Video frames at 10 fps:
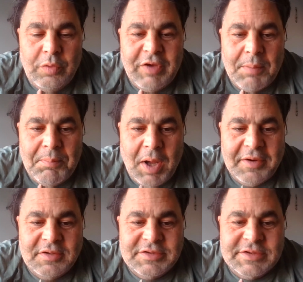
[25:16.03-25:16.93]
We've got
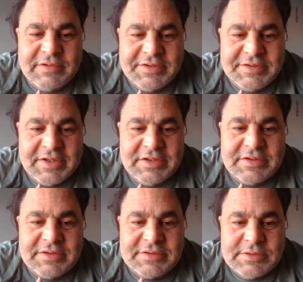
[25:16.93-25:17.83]
modern
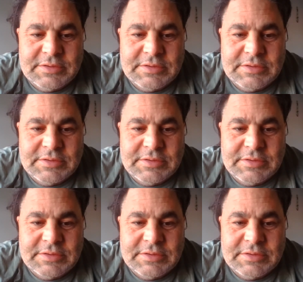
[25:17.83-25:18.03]
civilization.